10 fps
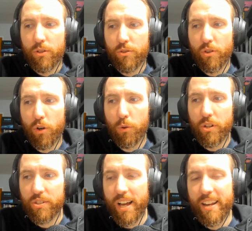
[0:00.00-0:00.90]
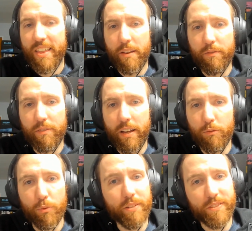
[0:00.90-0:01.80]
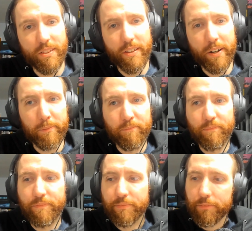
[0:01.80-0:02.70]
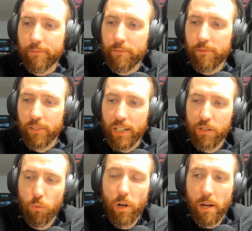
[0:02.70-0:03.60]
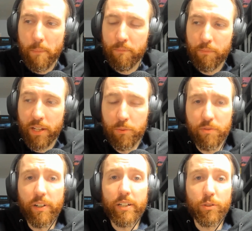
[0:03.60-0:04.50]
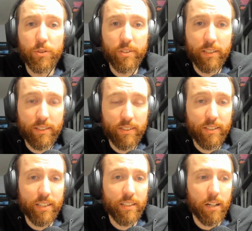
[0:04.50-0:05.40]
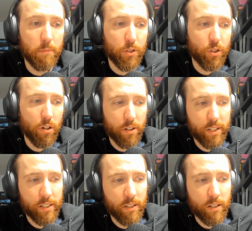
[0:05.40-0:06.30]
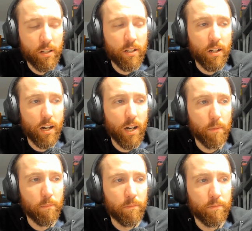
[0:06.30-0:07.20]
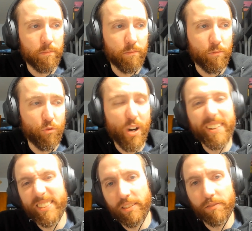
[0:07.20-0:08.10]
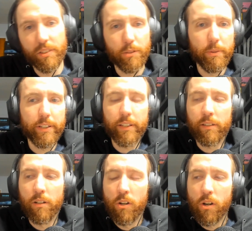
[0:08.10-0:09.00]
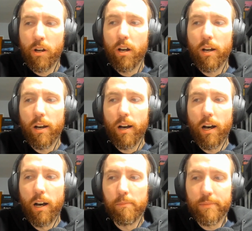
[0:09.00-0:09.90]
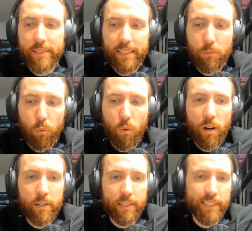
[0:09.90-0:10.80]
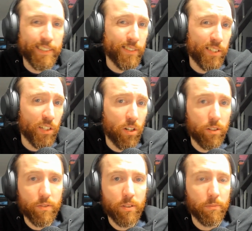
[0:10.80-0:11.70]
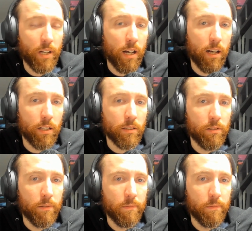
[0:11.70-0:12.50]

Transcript: So there's kind of that that rift there as well. And it was very interesting to see that a majority, um, relatively speaking, um, did want an LTR of some kind.